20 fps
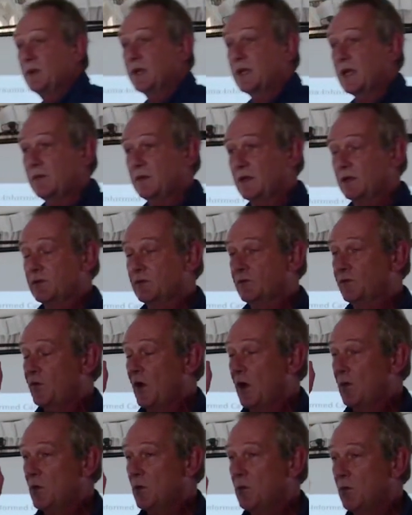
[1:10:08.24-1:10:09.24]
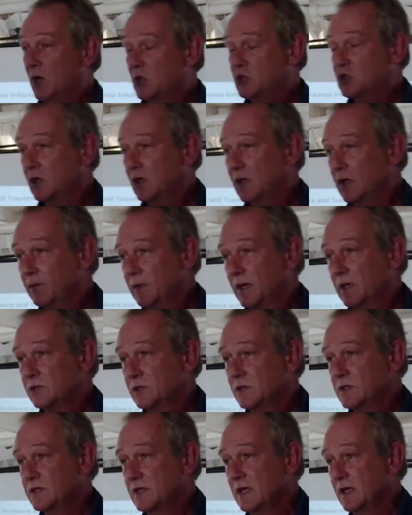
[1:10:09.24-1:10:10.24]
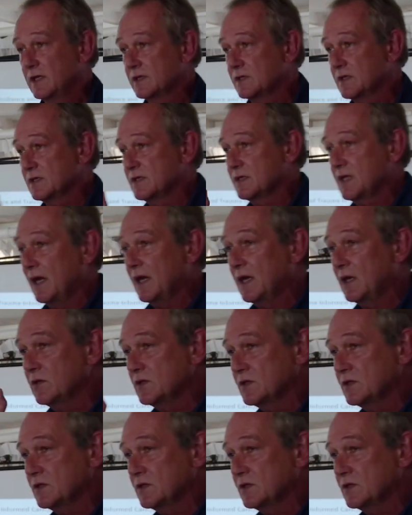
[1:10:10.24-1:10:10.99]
are becoming far more modular about resilience and studying